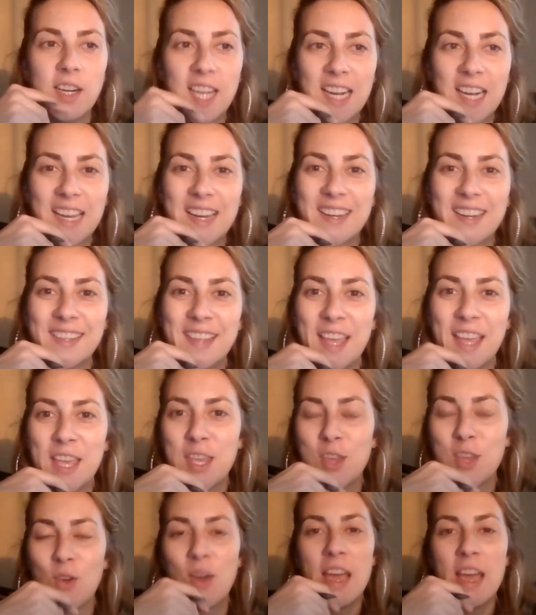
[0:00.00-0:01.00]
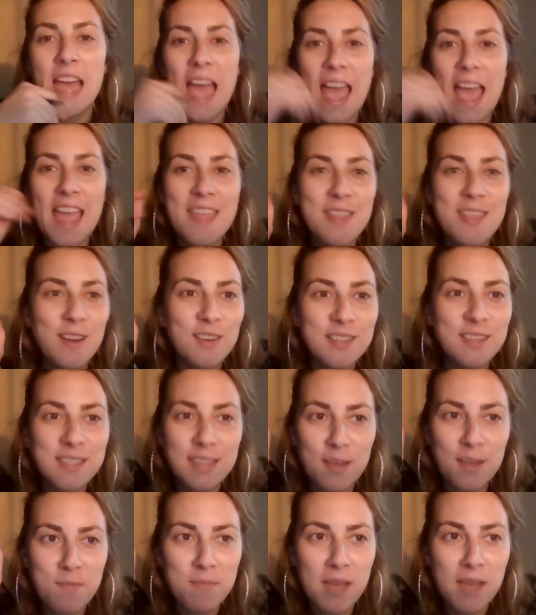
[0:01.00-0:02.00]
Very clear. Thank you. And there
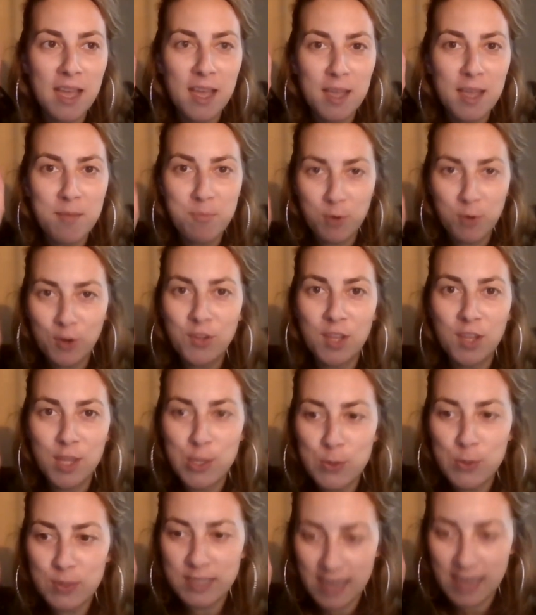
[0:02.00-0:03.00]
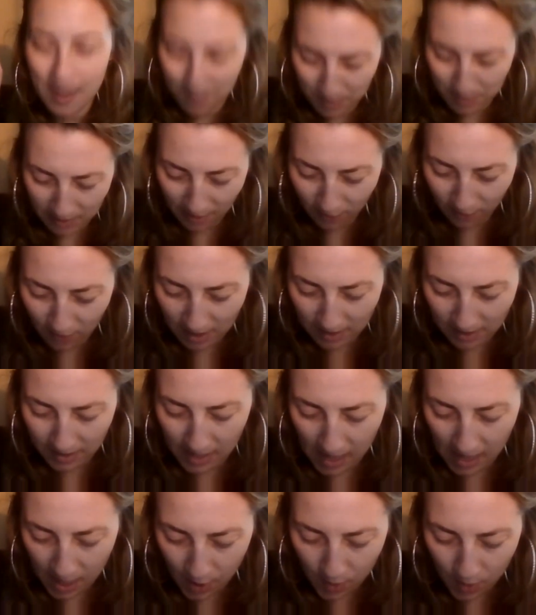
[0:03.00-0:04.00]
is some important news happening right
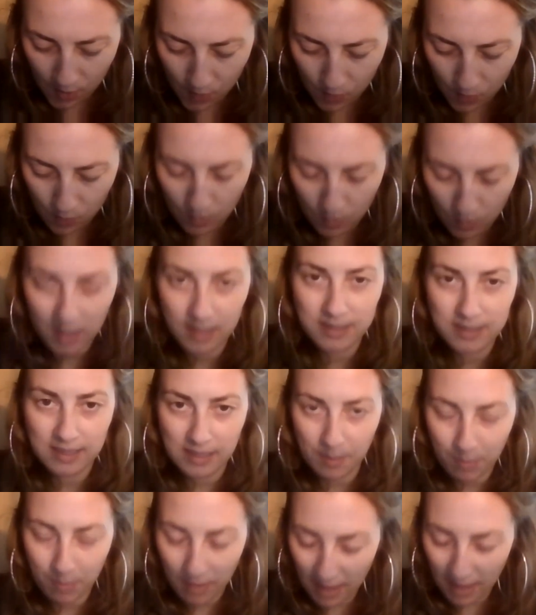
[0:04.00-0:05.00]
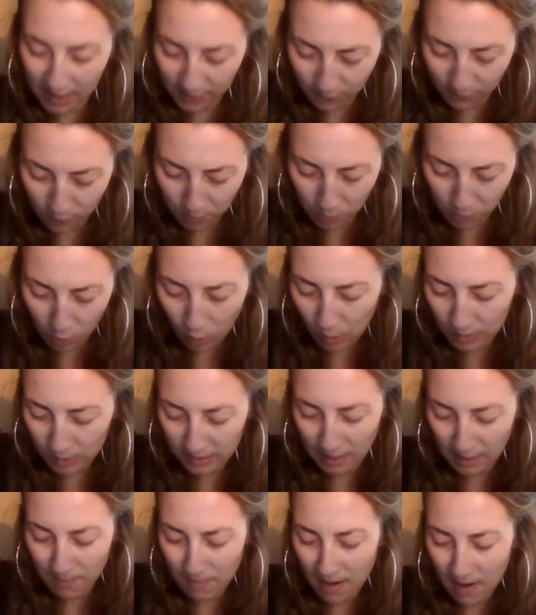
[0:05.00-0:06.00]
now. Is it a platform
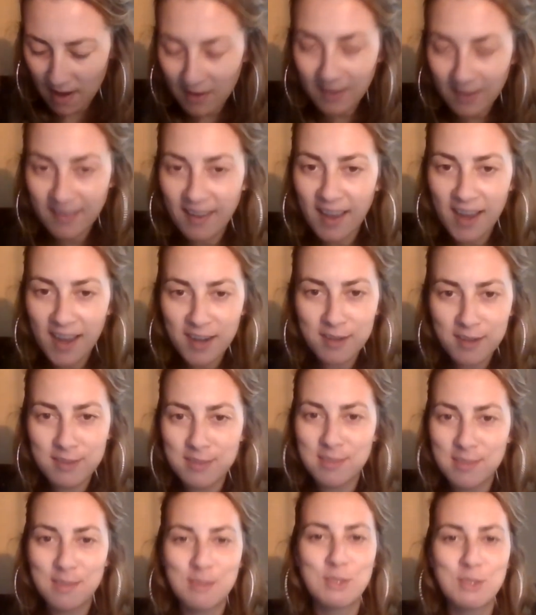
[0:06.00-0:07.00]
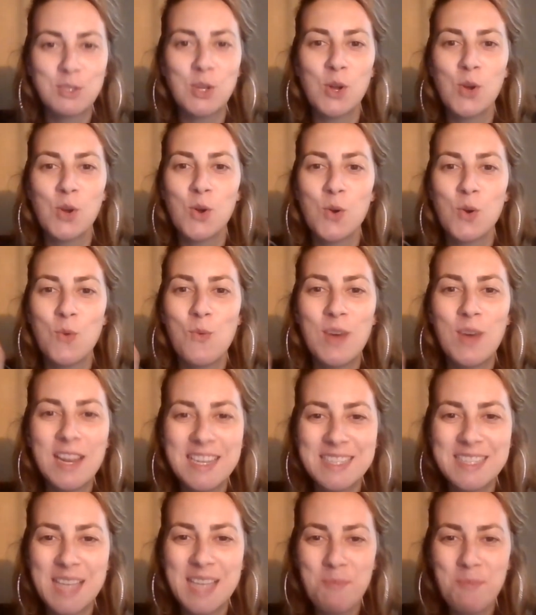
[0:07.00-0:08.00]
called Emaratax? So
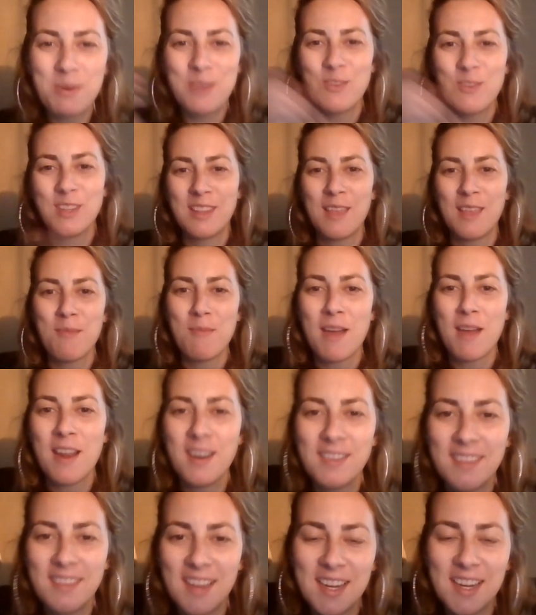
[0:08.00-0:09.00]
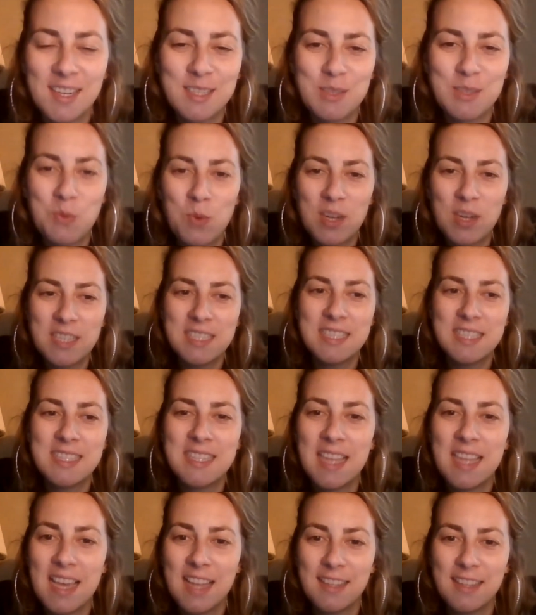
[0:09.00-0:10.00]
what is happening with Emaratax? What
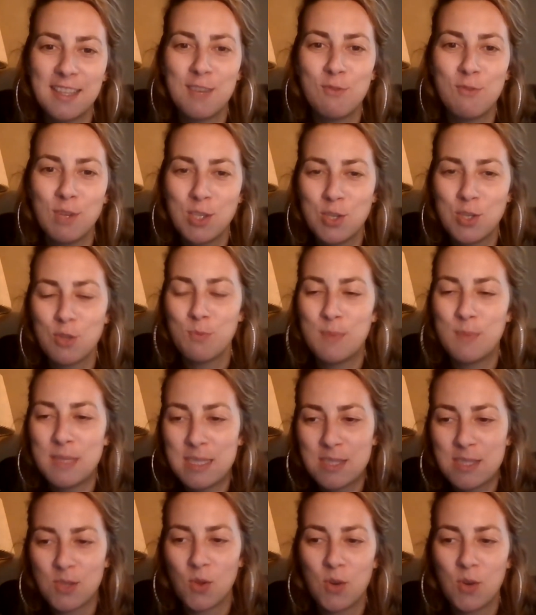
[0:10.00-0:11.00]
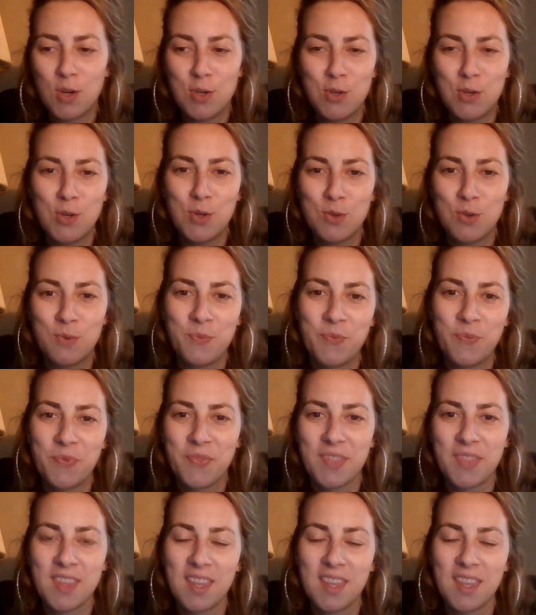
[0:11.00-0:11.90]
is that, and what should business owner know?